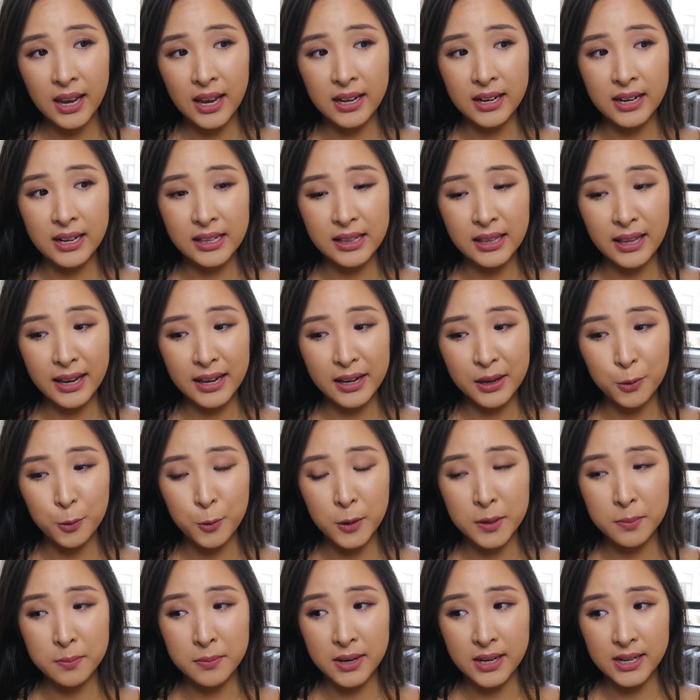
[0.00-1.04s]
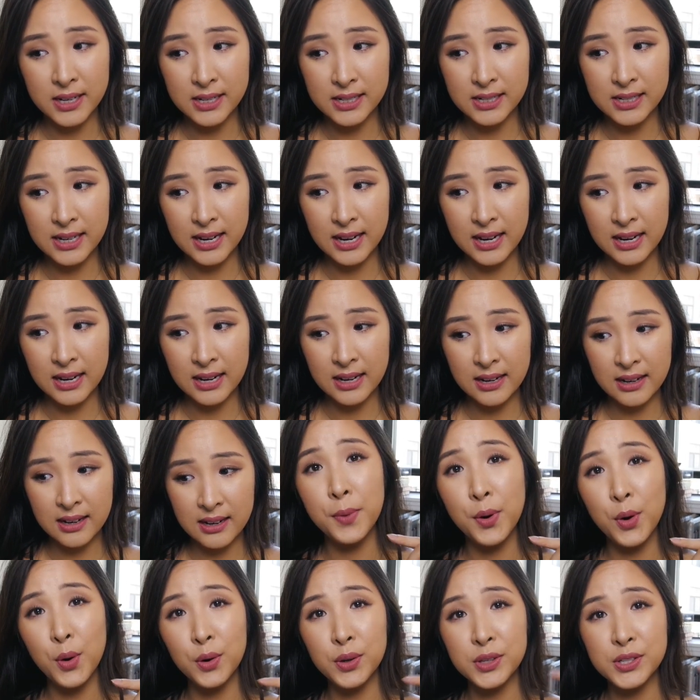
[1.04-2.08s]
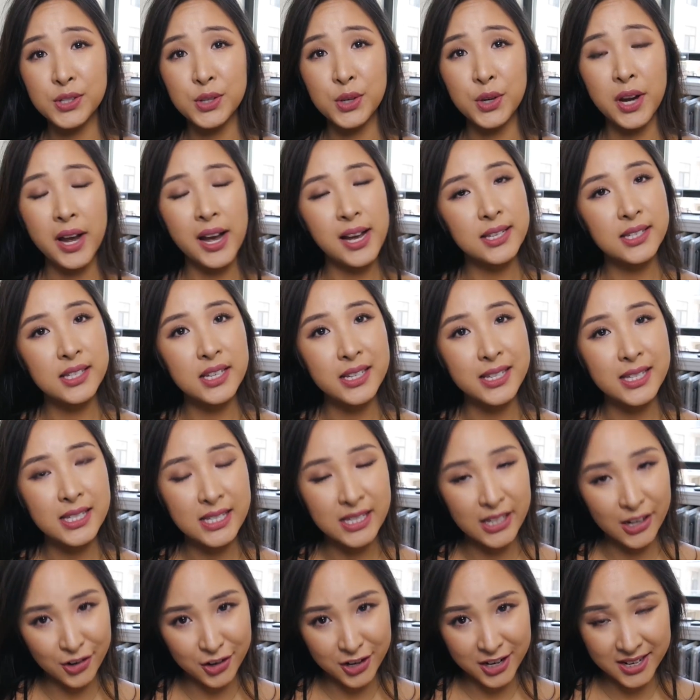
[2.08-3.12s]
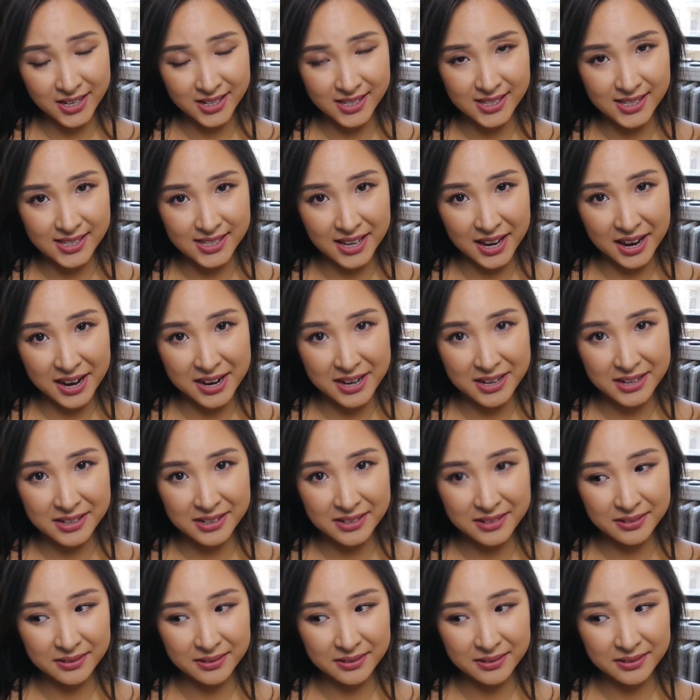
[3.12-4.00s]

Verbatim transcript: and I like when my date also has a serious side.